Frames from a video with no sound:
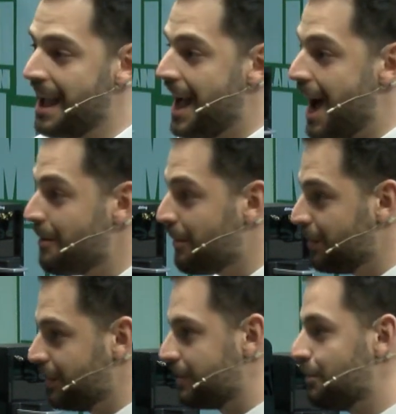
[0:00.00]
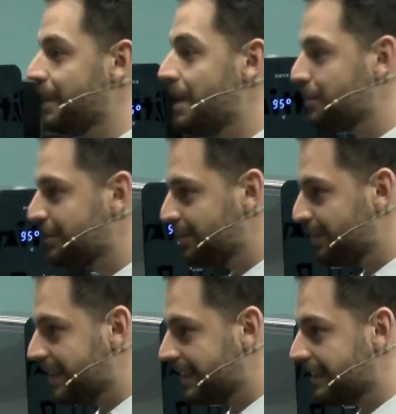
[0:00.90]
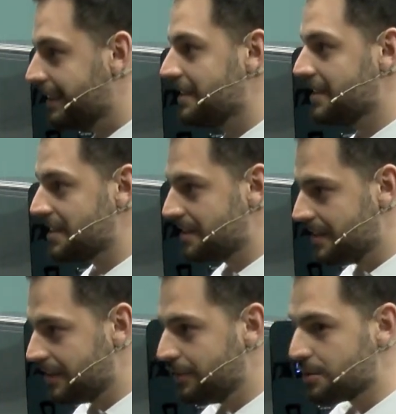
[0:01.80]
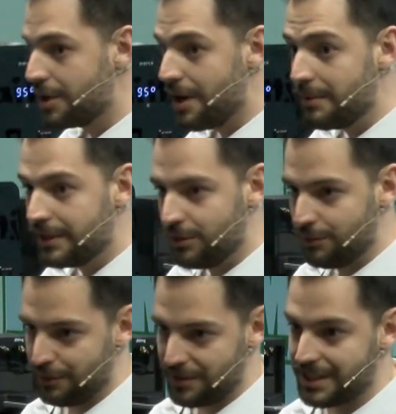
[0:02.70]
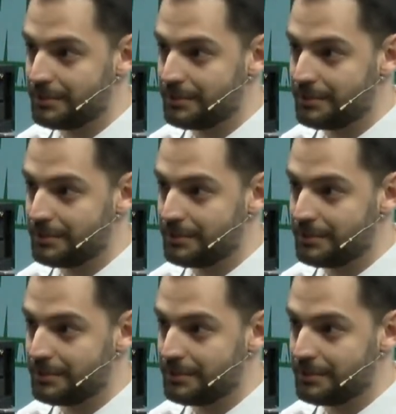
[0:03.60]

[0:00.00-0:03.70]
However, to be able to do that, it's necessary to share with you first